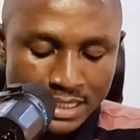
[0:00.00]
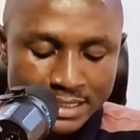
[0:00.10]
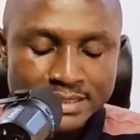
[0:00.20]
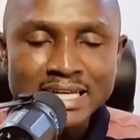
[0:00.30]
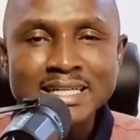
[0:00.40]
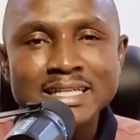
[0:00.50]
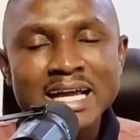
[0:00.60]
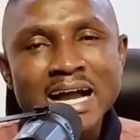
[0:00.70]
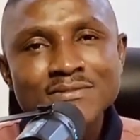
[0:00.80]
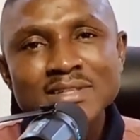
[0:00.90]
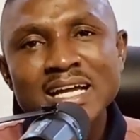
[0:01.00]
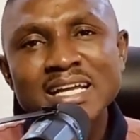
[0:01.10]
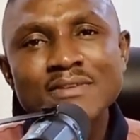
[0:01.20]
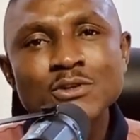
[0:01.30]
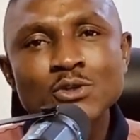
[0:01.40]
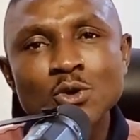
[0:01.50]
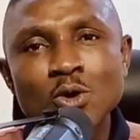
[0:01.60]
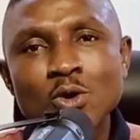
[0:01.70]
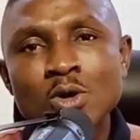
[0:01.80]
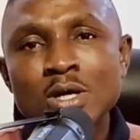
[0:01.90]
it said, after, even
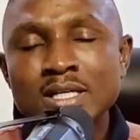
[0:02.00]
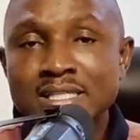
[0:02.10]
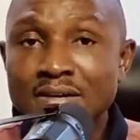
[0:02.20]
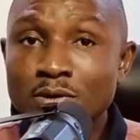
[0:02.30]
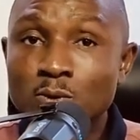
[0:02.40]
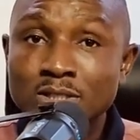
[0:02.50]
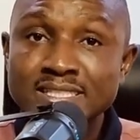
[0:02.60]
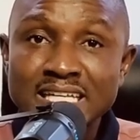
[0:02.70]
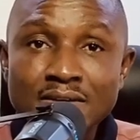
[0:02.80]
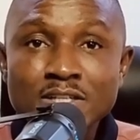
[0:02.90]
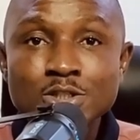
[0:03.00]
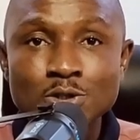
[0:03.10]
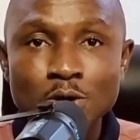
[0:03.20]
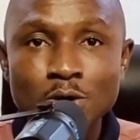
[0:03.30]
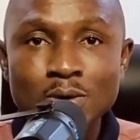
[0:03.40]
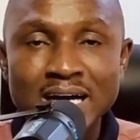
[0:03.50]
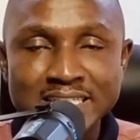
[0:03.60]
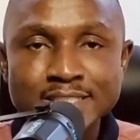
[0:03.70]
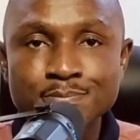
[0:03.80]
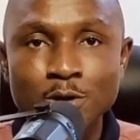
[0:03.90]
though David was serving Saul at
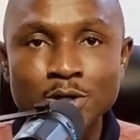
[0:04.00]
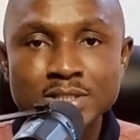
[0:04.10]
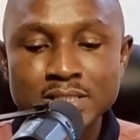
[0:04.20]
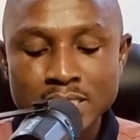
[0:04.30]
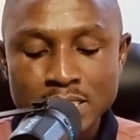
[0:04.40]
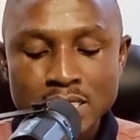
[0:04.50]
this point,